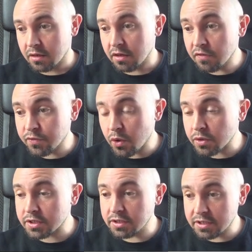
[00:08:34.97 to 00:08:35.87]
Of
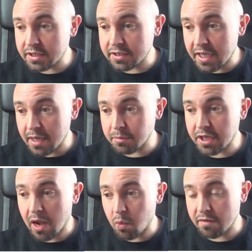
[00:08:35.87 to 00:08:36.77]
course, you can name it
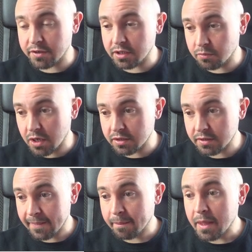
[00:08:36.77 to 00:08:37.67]
however you want.
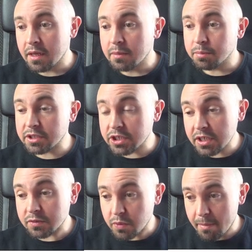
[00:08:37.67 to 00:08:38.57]
But
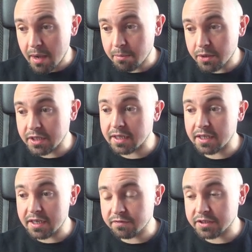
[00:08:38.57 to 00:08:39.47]
just remember that
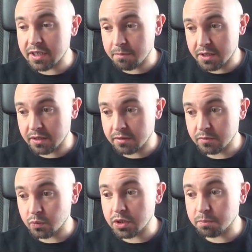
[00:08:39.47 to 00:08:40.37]
if something
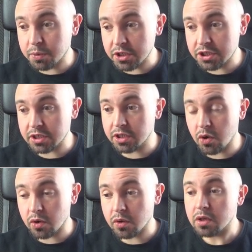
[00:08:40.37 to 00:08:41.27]
with pushing
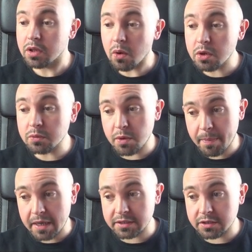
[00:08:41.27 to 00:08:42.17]
your local
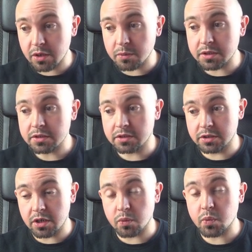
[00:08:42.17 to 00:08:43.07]
repository to
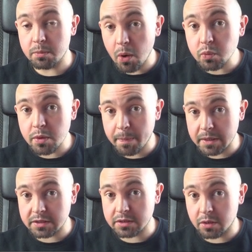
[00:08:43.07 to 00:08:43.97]
your remote
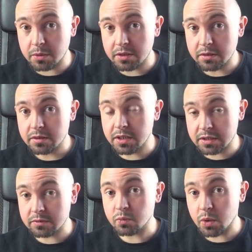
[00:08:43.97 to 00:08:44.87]
repository
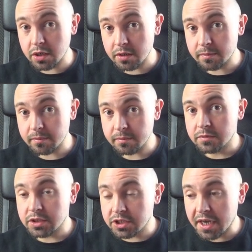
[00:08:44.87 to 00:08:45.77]
doesn't work,
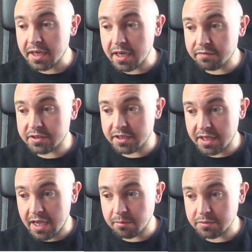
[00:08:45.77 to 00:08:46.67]
check if the
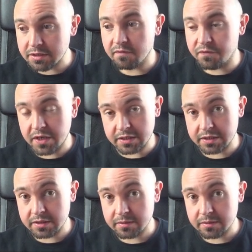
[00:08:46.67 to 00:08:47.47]
names fits.